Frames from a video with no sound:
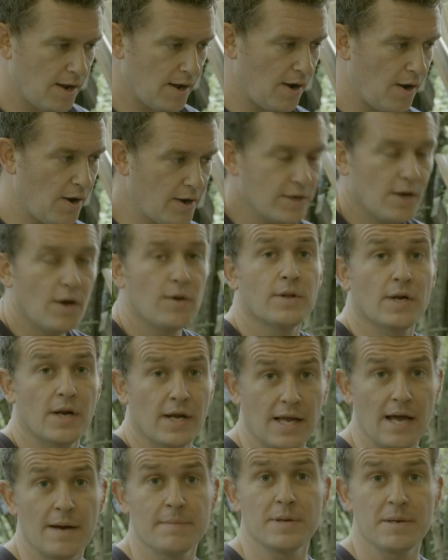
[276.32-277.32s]
I know that I
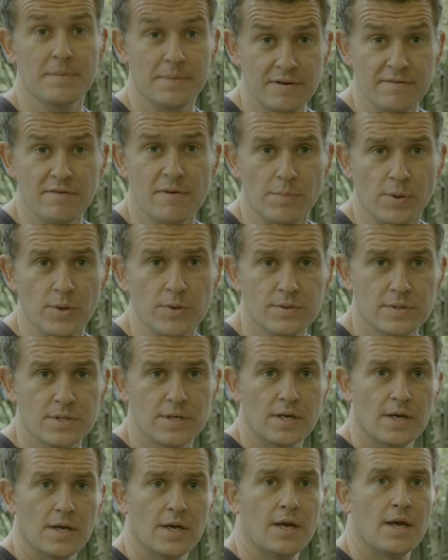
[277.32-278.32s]
can be a bit of a brute,
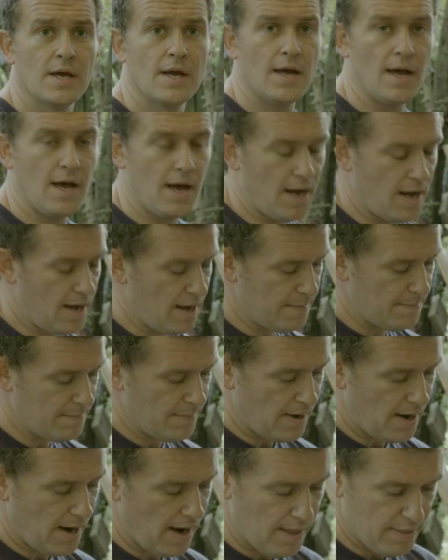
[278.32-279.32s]
um,
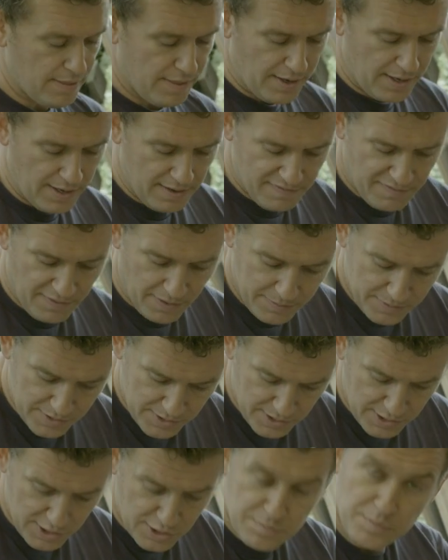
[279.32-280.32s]
and that if I was
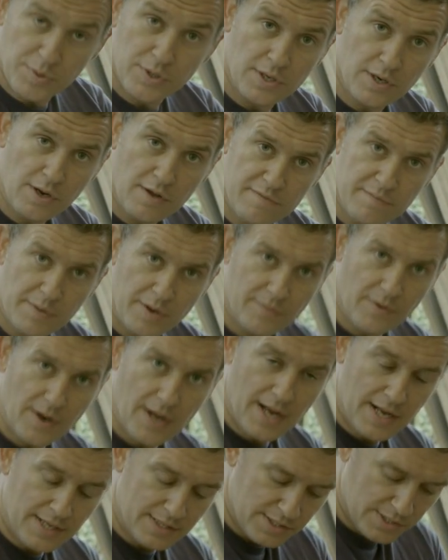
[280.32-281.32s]
to just put it over my right
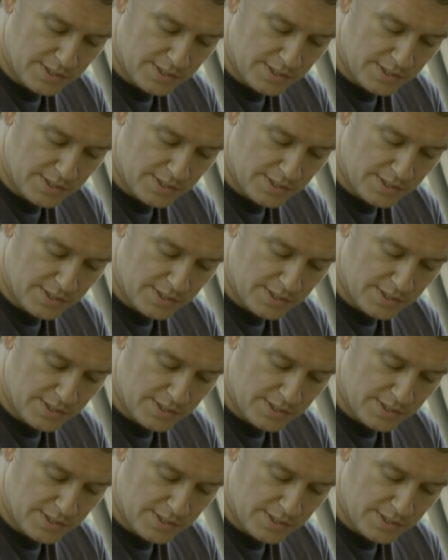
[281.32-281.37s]
hand